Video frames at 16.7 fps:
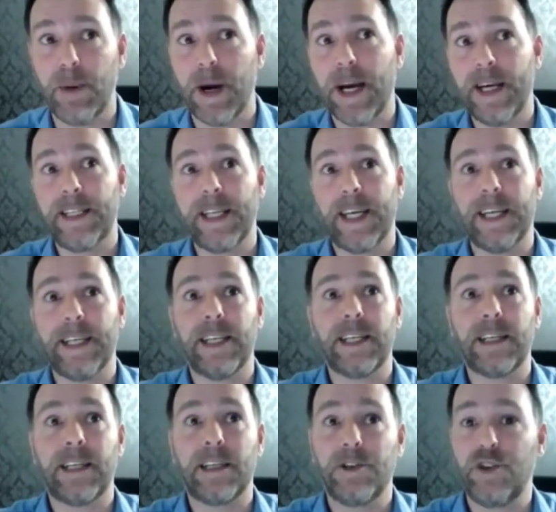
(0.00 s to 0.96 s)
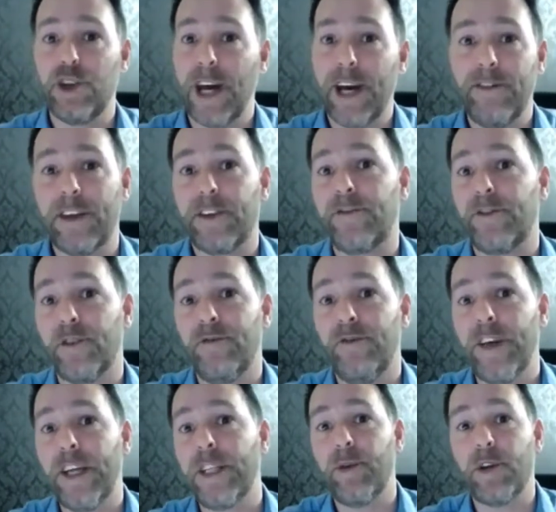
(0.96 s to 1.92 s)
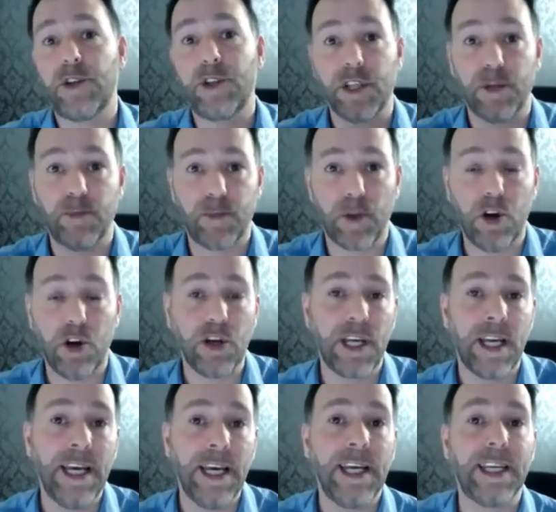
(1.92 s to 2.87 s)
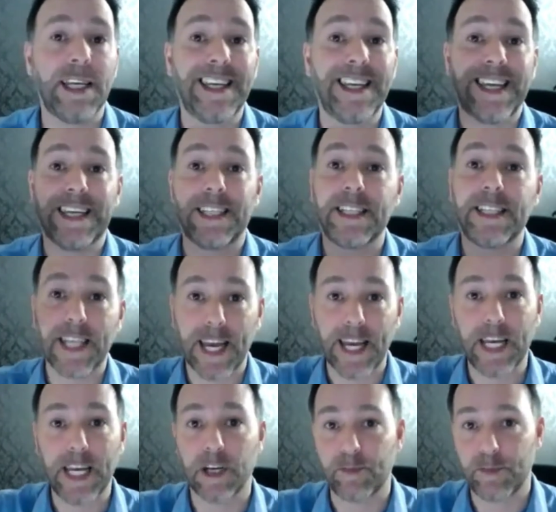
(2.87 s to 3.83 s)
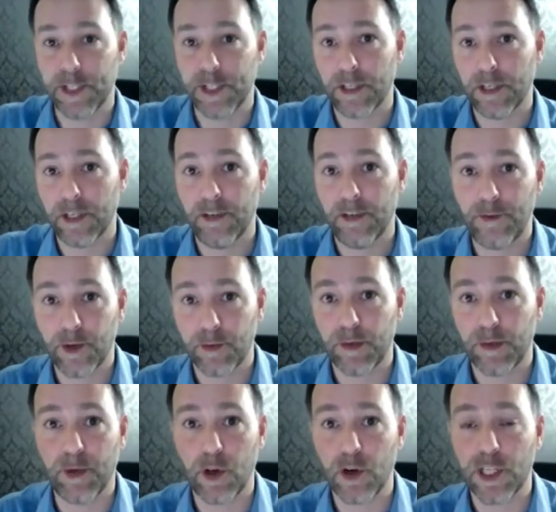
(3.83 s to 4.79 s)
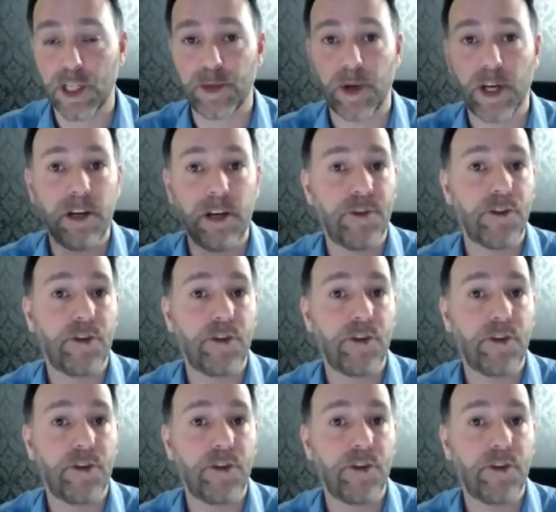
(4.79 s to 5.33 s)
By sending traffic Facebook to your blog, you can get sign-ups from your blog as well.